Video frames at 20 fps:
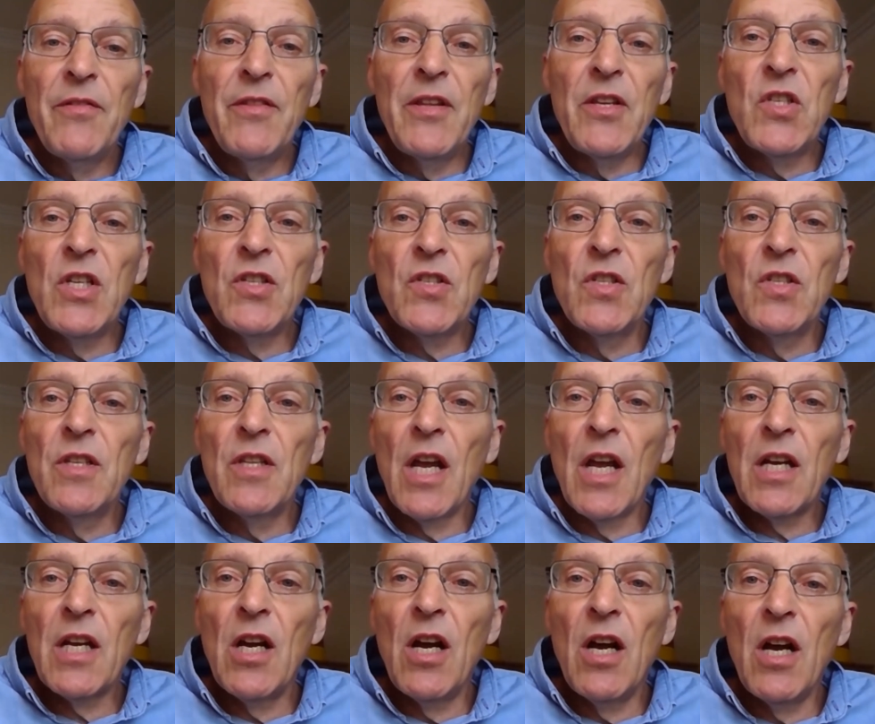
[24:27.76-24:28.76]
this isn't
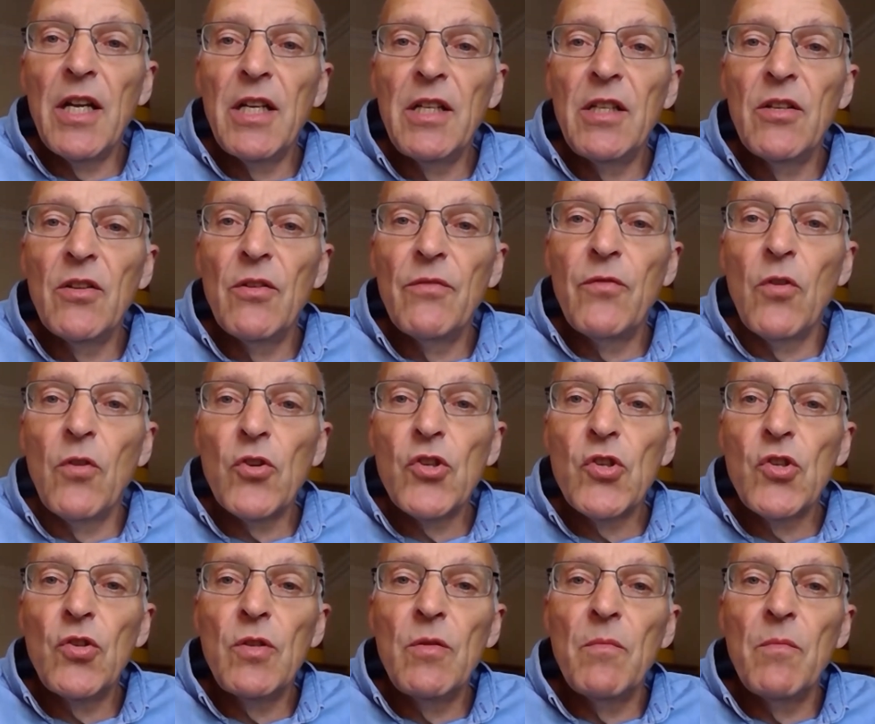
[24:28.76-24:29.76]
a kind of, or
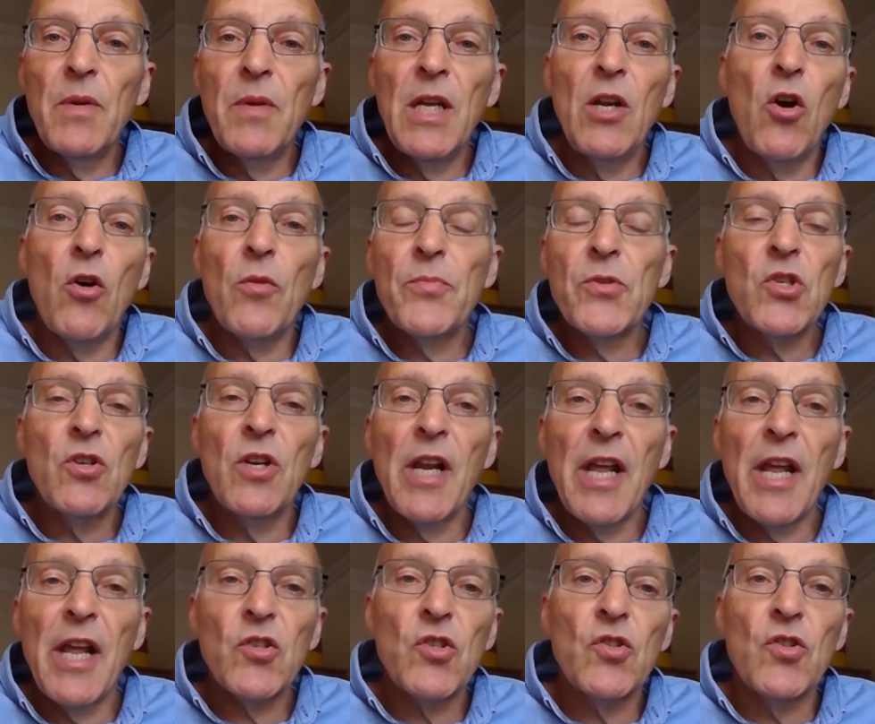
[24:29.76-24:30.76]
shouldn't be an optional
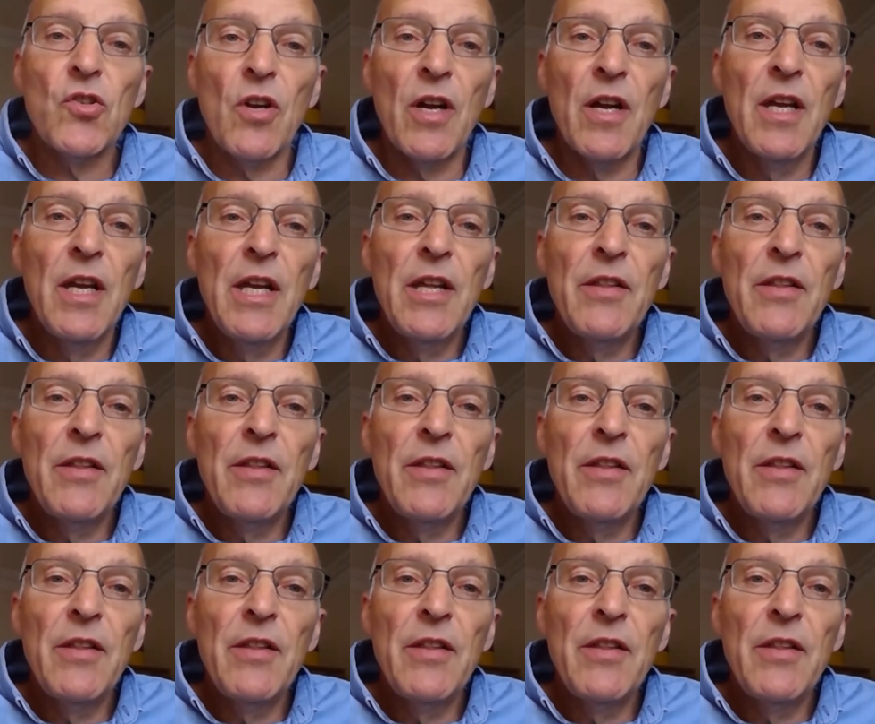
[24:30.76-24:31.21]
extra.